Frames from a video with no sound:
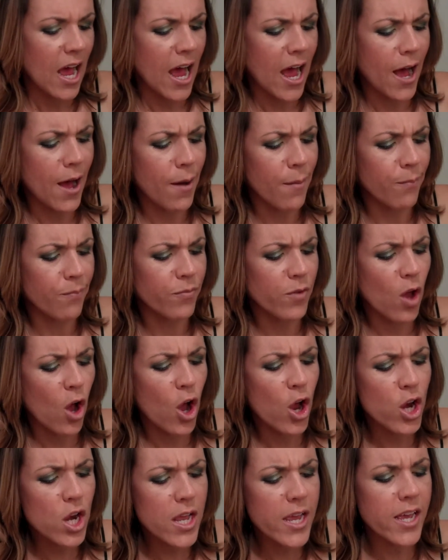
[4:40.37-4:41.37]
Um,
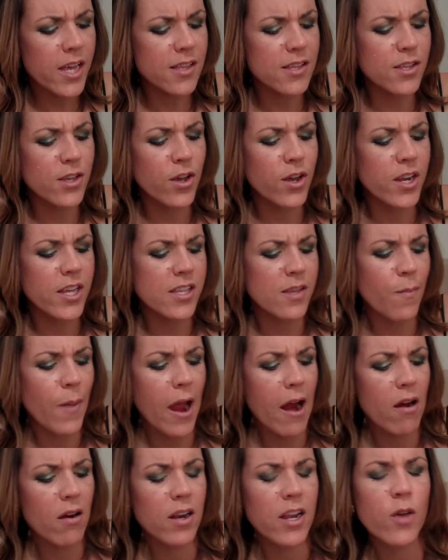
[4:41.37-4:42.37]
only concern is
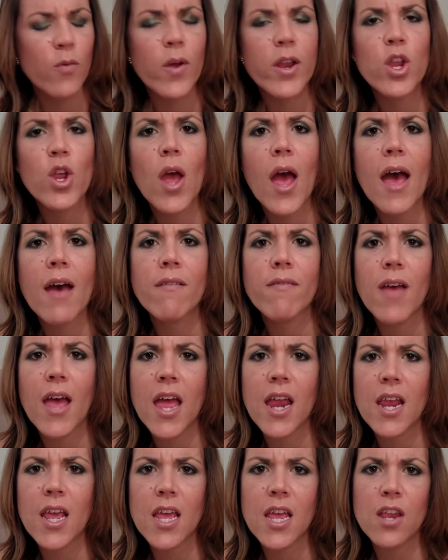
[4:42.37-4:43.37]
apparently when you have
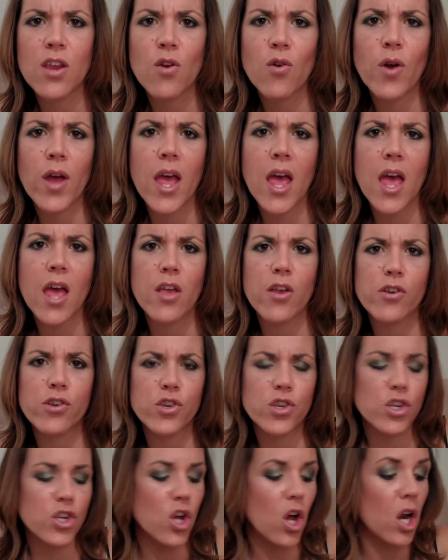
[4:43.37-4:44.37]
henna in your hair, you
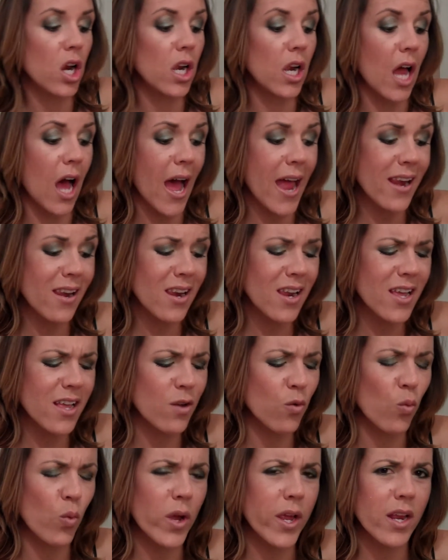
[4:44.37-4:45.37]
should not lighten
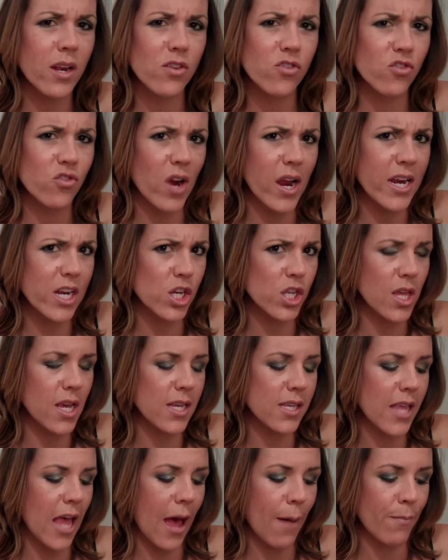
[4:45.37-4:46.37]
it. Weird, strange
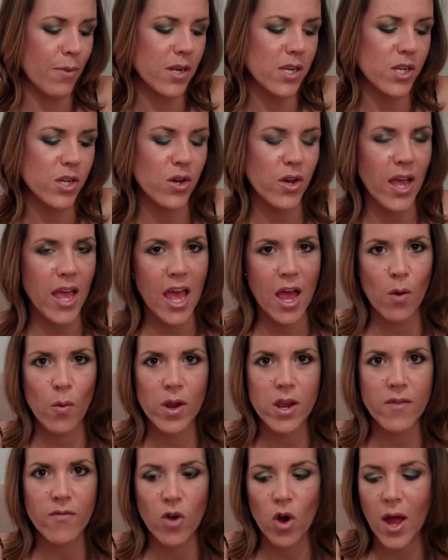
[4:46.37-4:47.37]
things happen to your hair
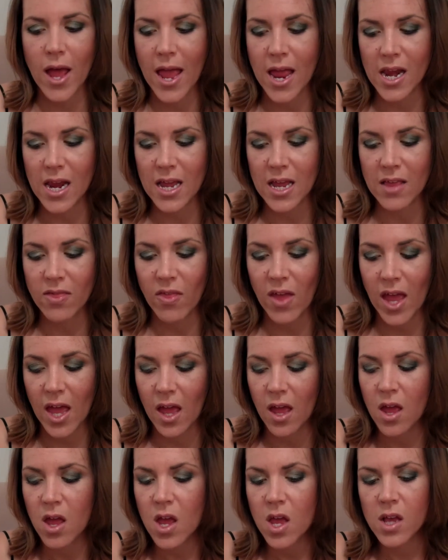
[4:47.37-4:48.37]
when you've got henna in there,
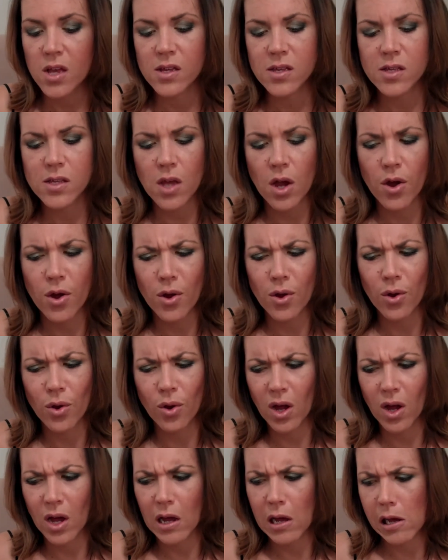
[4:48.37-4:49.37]
so
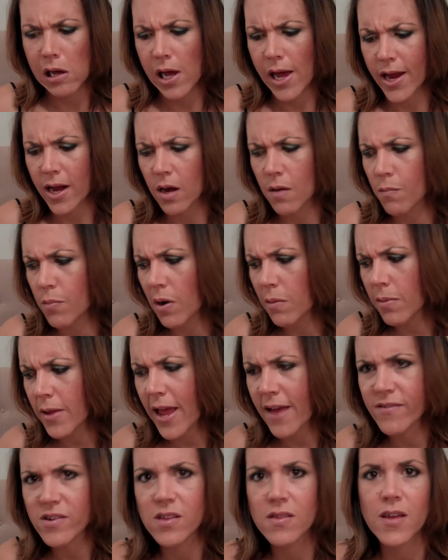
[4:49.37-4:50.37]
uh, I'd
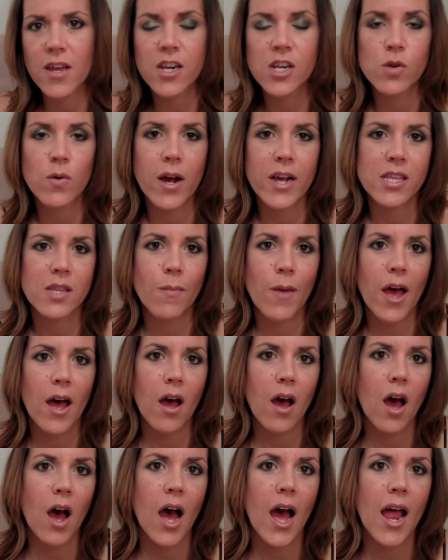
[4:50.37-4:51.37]
probably have to think twice
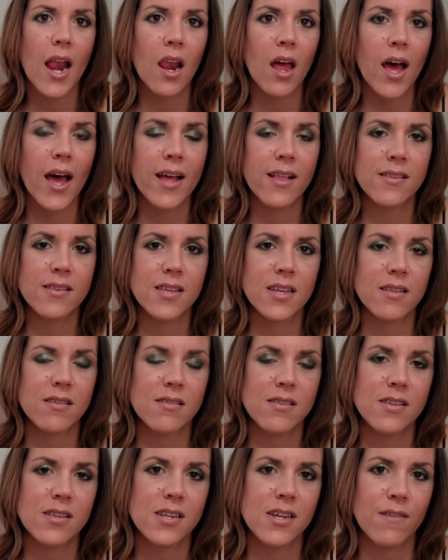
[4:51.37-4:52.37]
about highlights
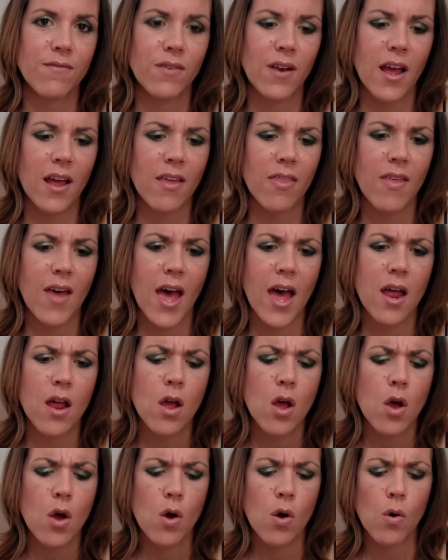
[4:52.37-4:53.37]
and stuff like that,
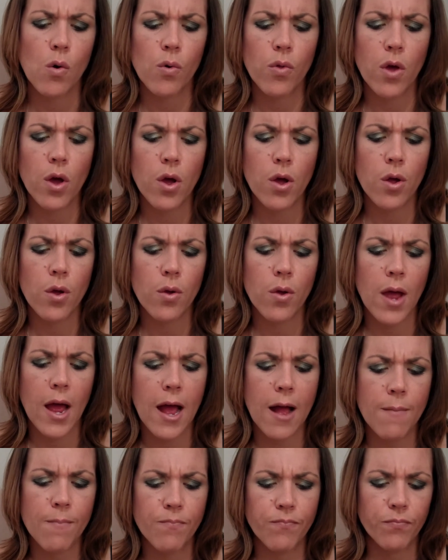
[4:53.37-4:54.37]
although
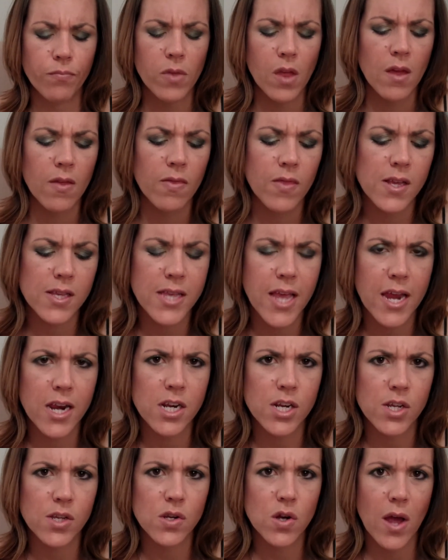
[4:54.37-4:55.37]
um, this
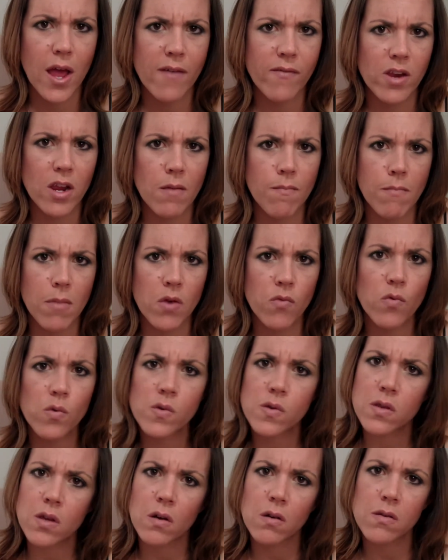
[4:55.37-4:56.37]
henna does not have any
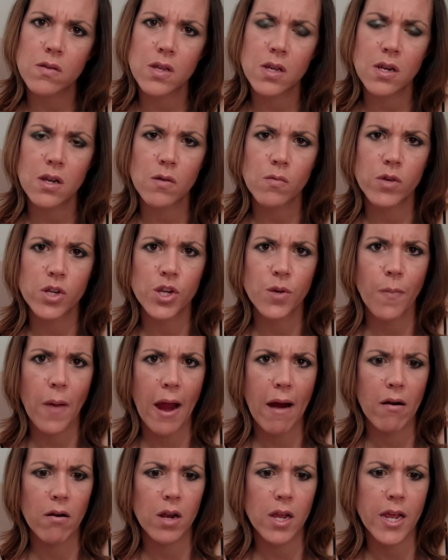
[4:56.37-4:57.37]
mineral salts in it, which
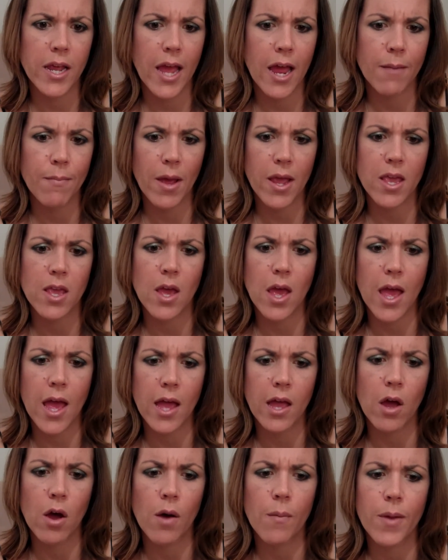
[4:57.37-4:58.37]
apparently can make your
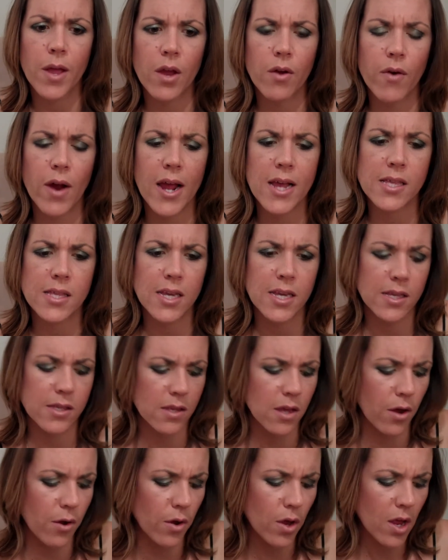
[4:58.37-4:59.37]
hair go a bit crazy,
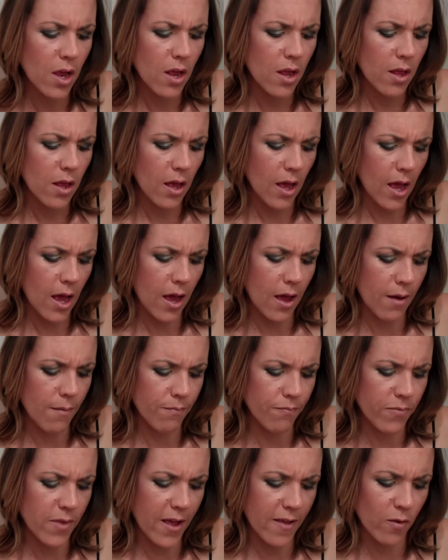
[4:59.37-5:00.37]
so
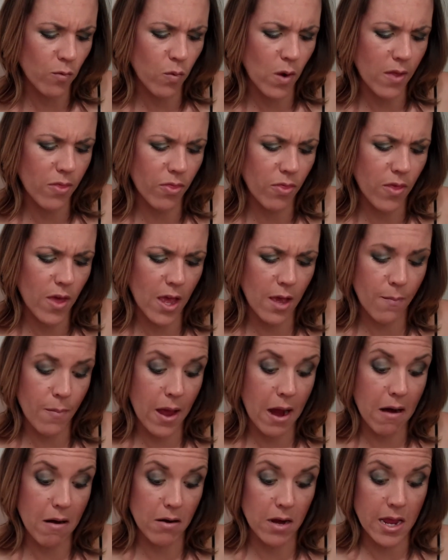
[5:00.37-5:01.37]
Um, that's one thing
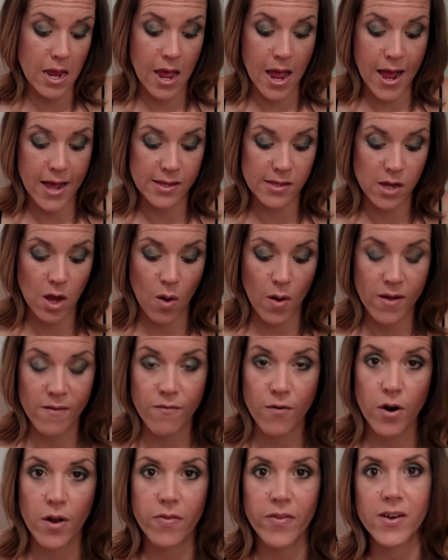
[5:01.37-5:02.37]
apparently it has going
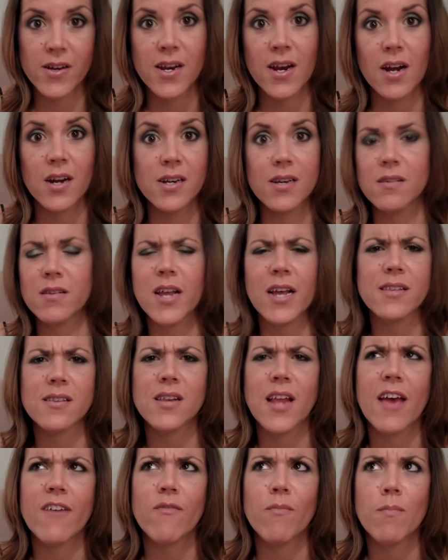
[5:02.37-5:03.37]
for it, that do
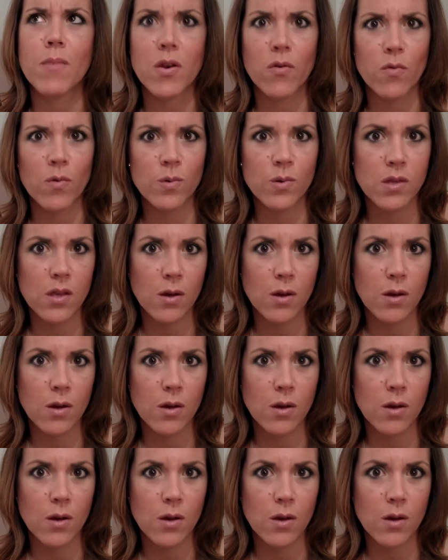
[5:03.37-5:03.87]
doesn't have mineral